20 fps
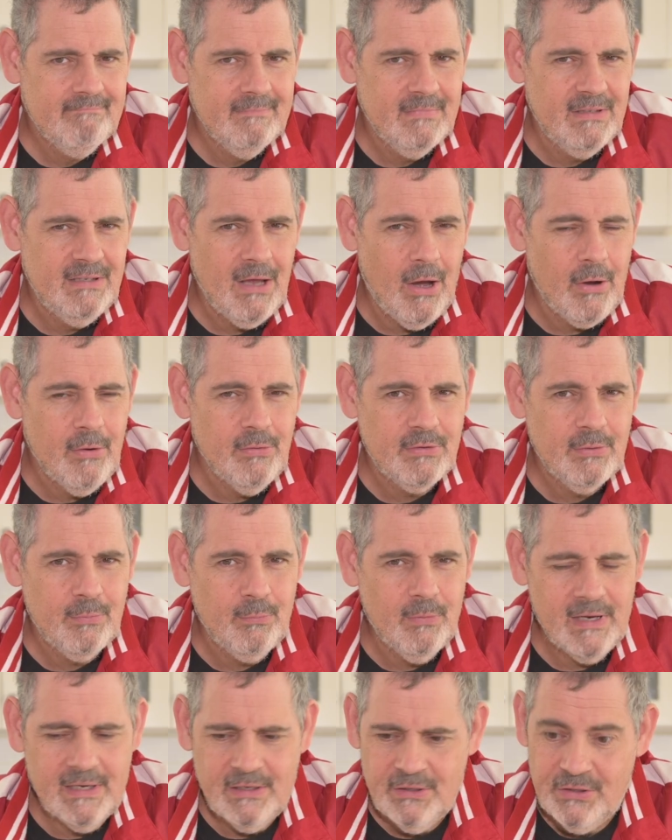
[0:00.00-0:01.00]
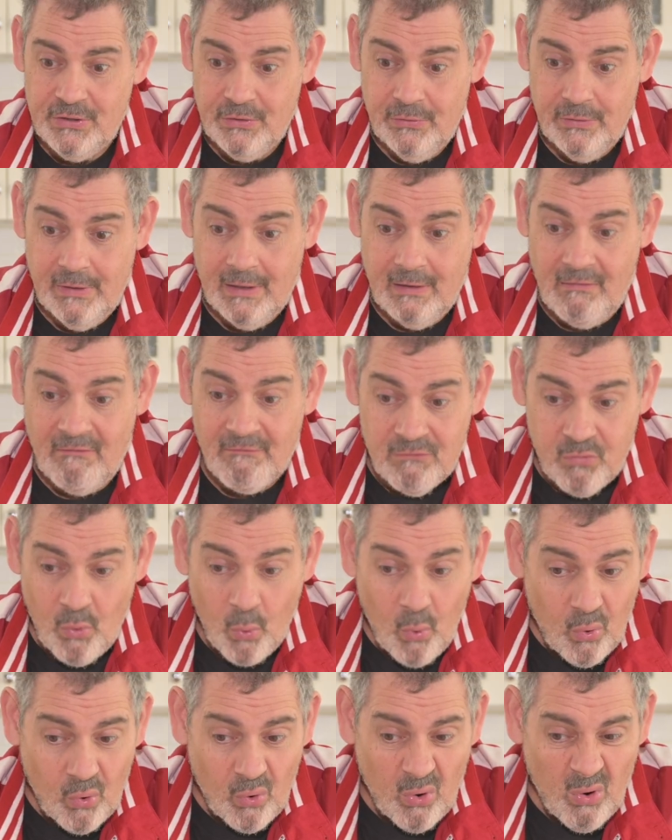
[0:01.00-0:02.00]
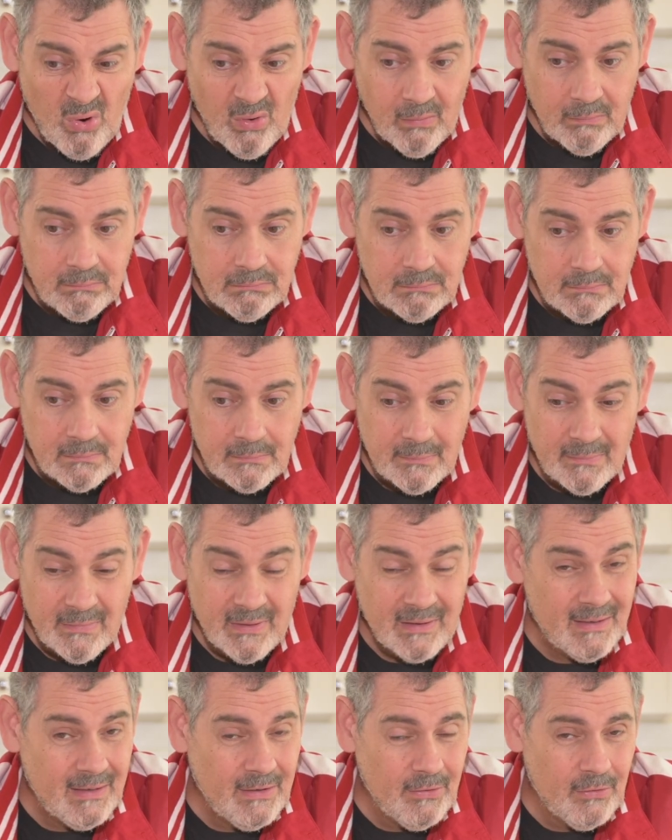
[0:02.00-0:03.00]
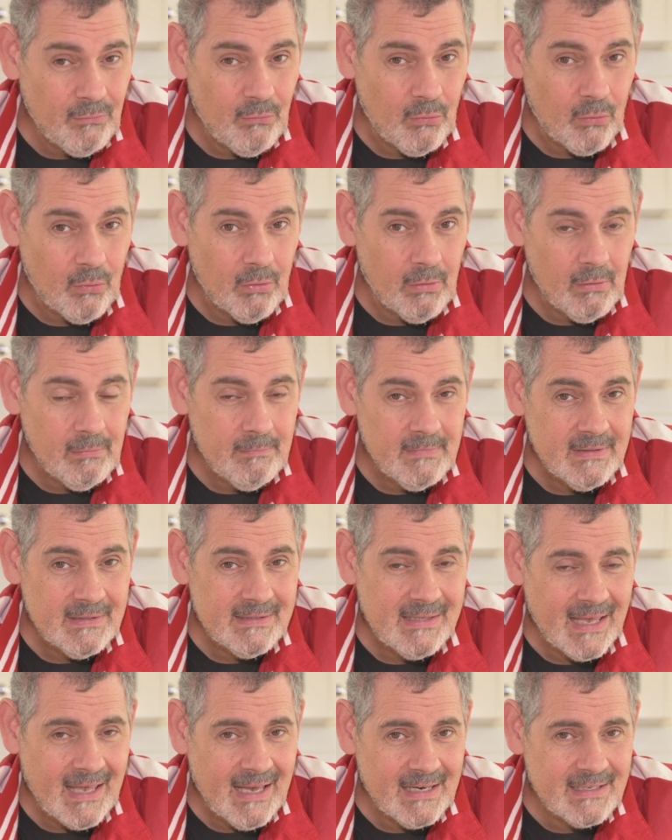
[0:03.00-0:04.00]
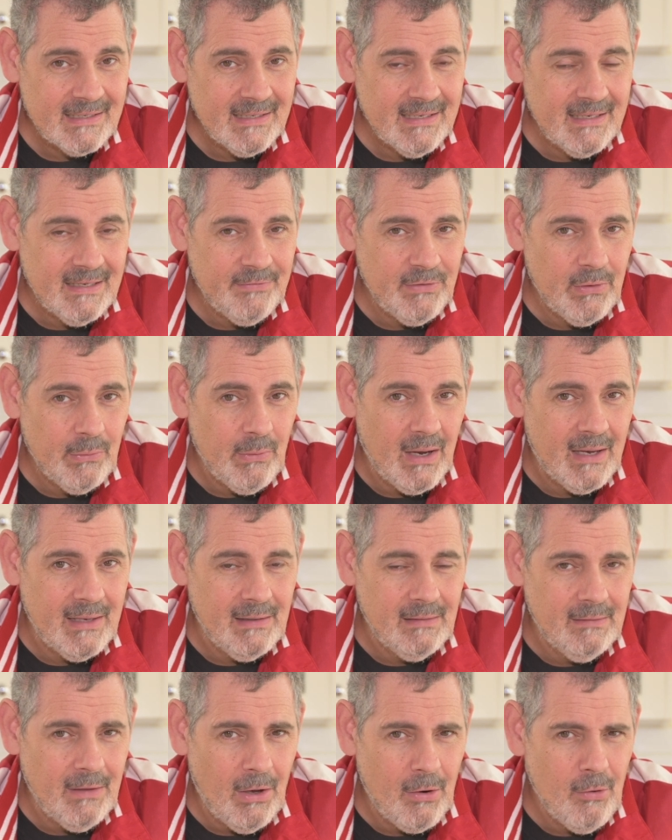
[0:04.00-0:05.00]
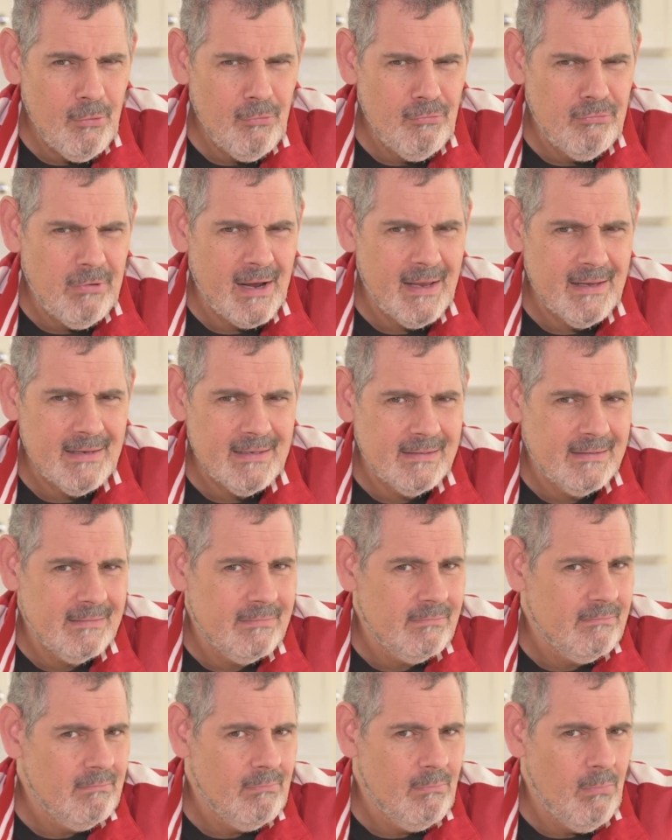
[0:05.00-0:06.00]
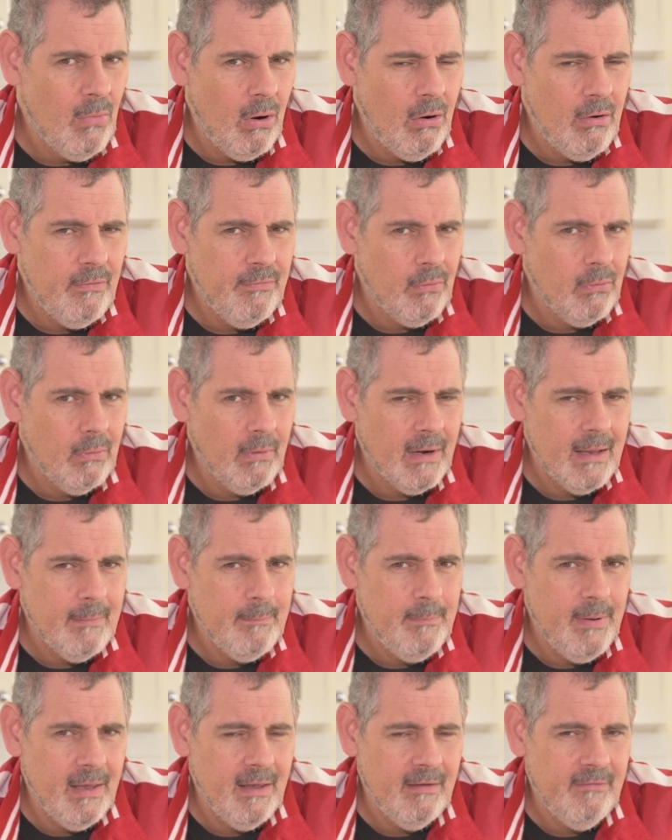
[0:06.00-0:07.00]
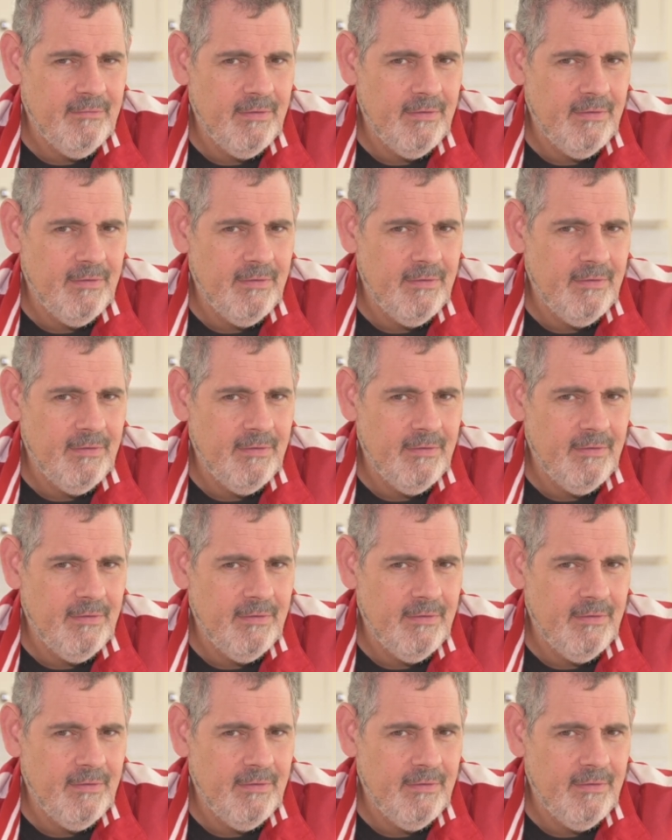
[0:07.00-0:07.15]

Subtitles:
note when shooting RAW, the Nikon RAW, is they actually give you a low res MOV or MPEG